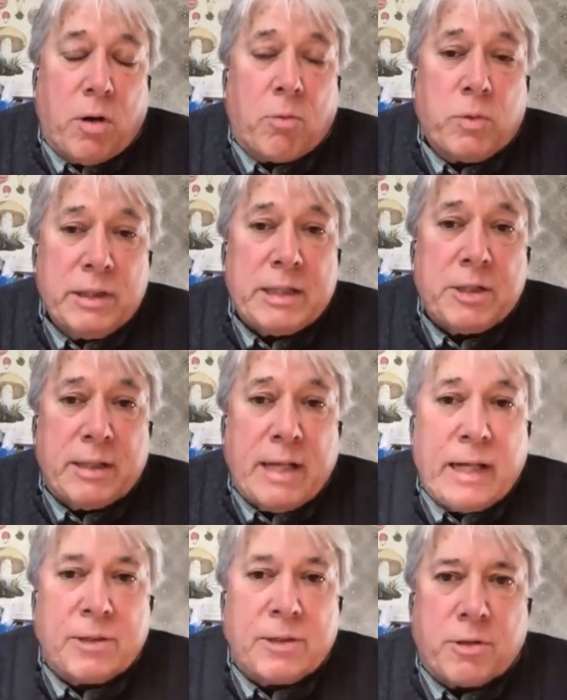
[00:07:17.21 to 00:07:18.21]
a really good
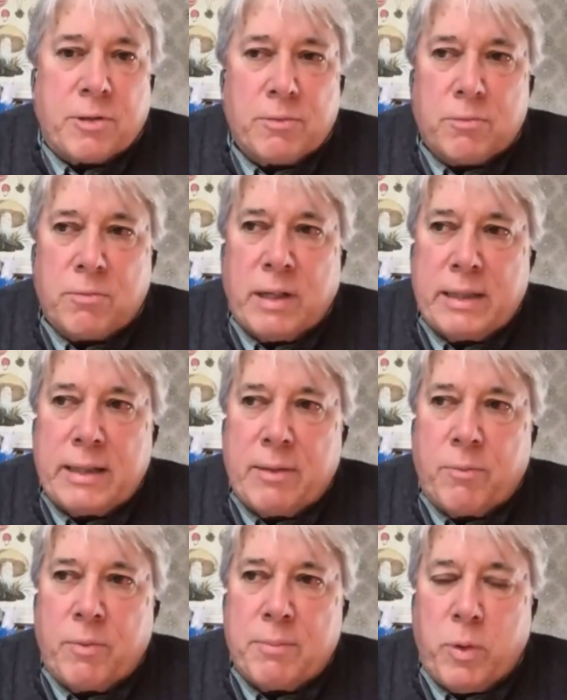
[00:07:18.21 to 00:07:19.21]
editor read it
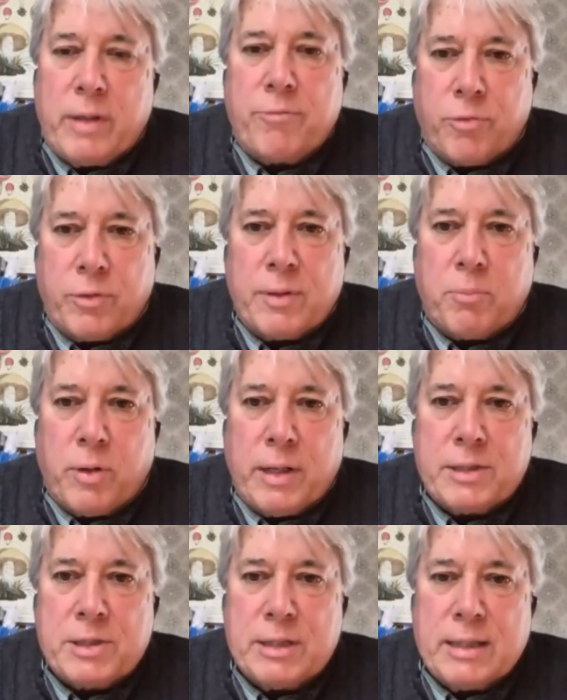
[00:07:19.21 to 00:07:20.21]
at one point for the
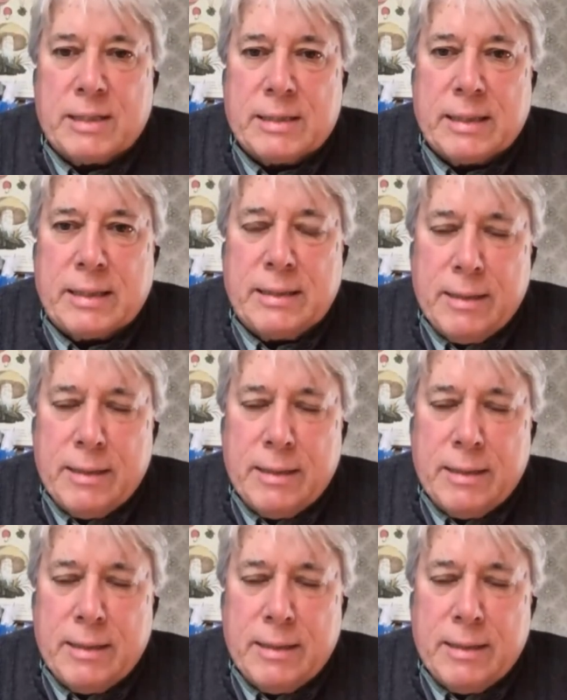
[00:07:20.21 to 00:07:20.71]
press and said,